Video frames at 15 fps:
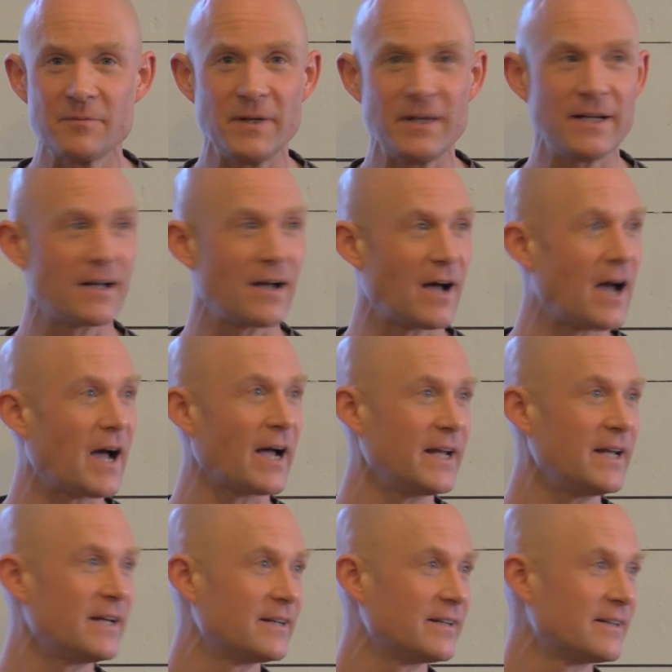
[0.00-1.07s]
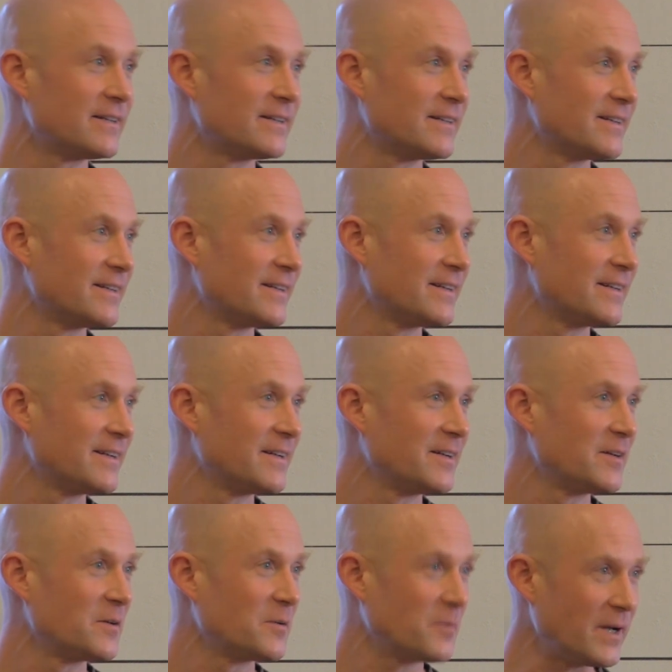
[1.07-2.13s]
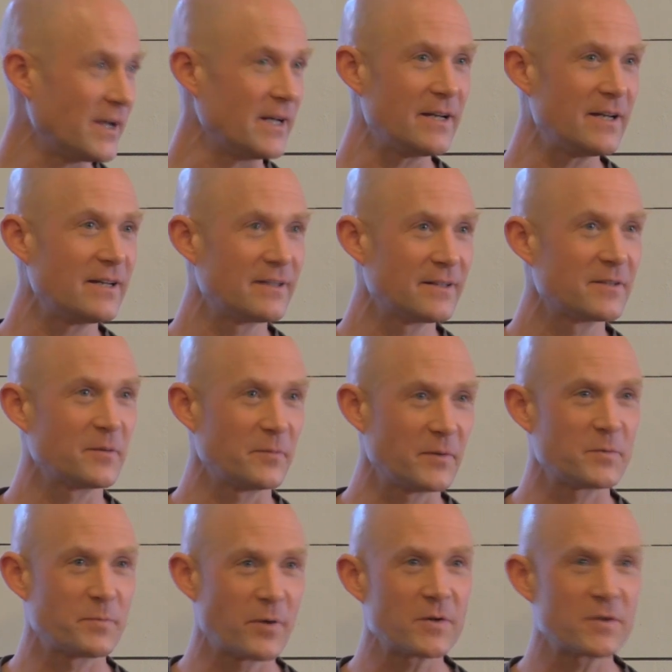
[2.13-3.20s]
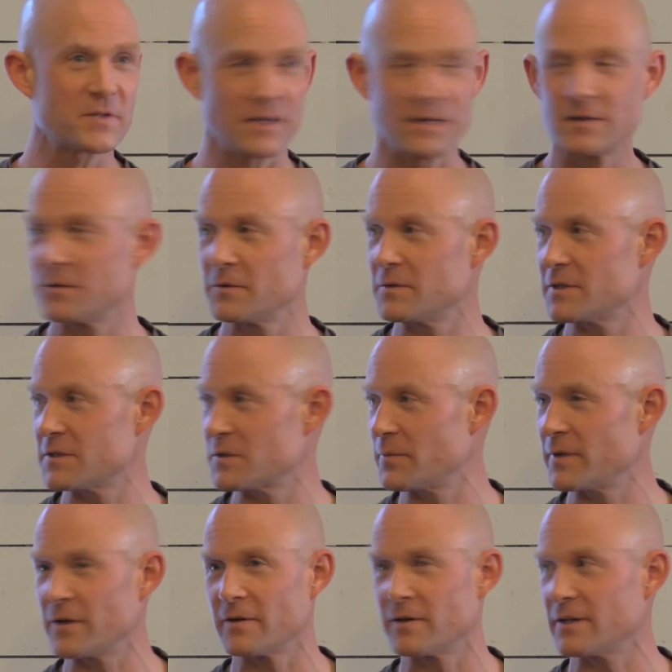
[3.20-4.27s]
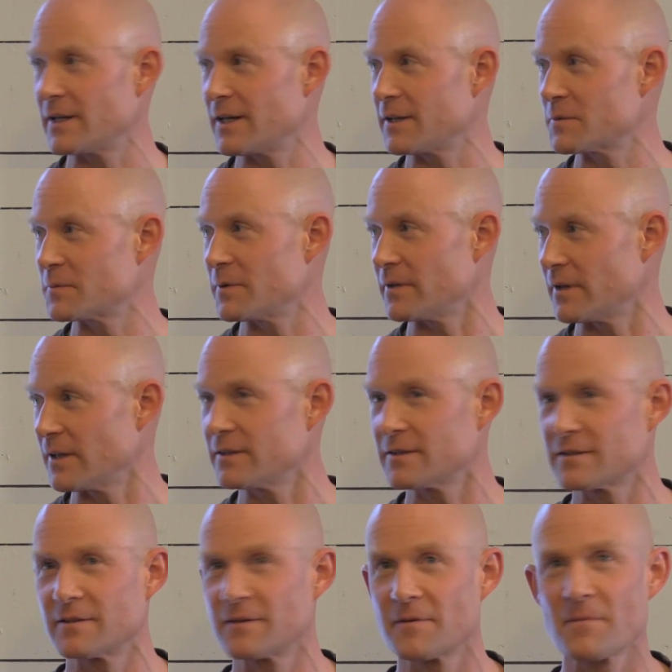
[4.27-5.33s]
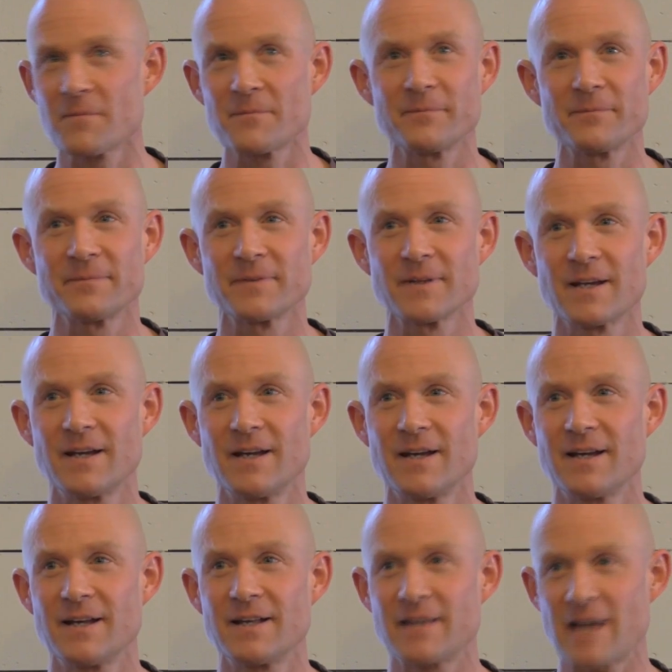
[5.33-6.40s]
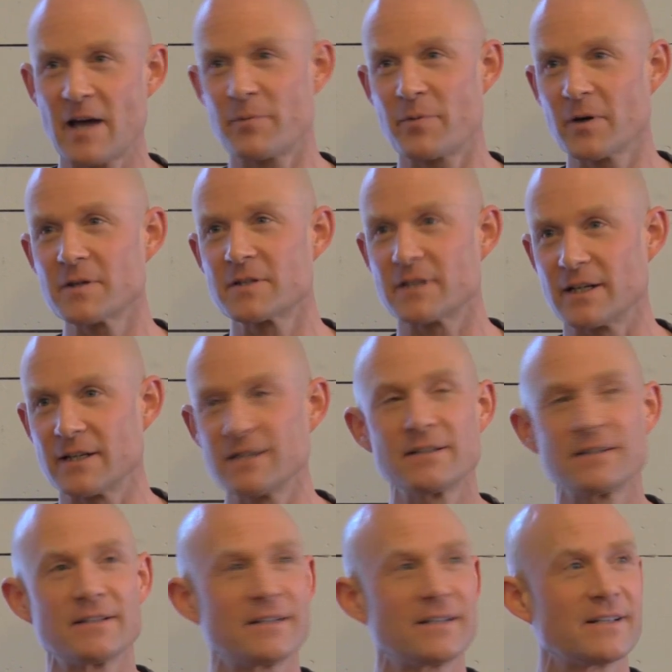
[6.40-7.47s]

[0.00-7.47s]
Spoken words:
meaning I, this person who disappeared in that experience, that person